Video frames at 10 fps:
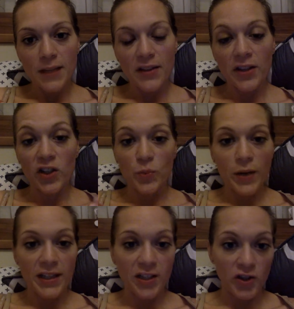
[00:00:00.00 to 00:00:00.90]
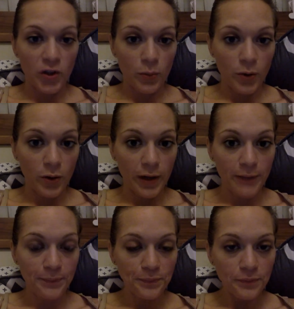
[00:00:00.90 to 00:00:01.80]
the nurse practitioner
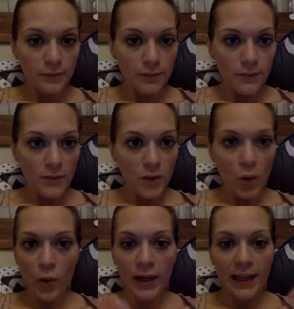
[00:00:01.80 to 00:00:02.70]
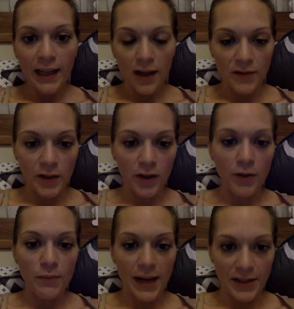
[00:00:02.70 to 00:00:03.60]
program or any of
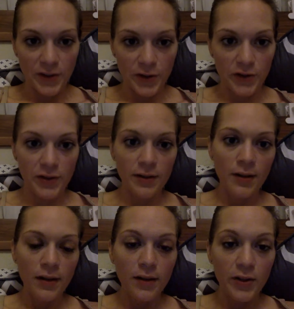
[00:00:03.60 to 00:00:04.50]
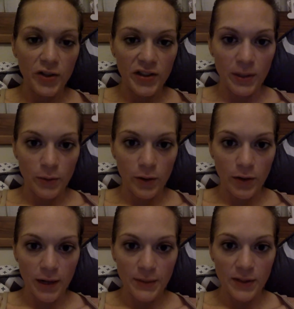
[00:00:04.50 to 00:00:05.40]
your master's nursing
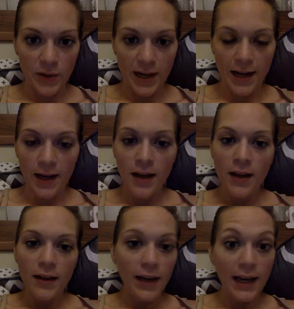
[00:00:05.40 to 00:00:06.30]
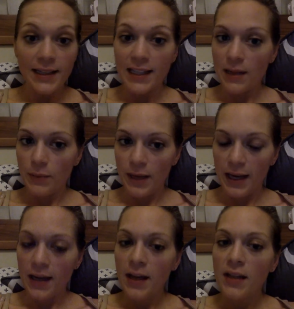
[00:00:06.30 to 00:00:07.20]
programs, okay, and
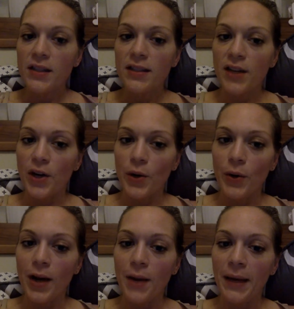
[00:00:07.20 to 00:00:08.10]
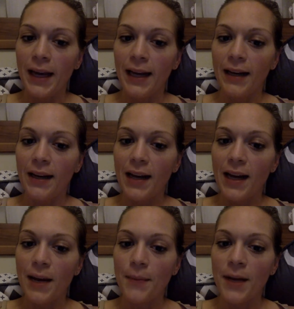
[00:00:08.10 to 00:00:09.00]
DNP. So, I mean, and
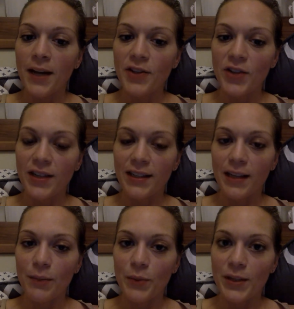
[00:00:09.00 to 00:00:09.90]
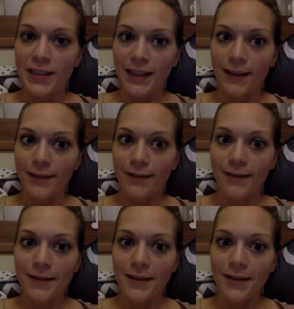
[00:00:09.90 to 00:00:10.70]
I'm not trying to like put down,